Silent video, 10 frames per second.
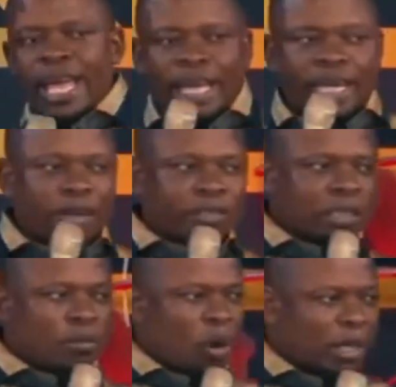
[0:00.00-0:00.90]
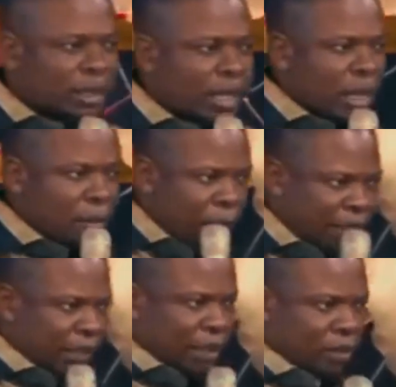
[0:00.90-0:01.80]
he gives him what?
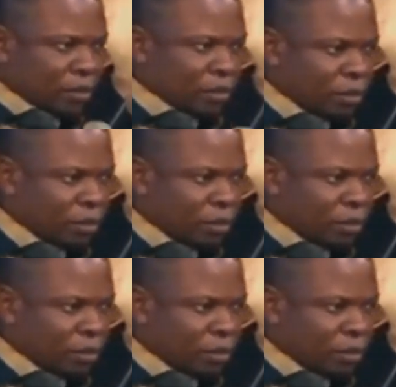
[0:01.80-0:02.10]
Mercy.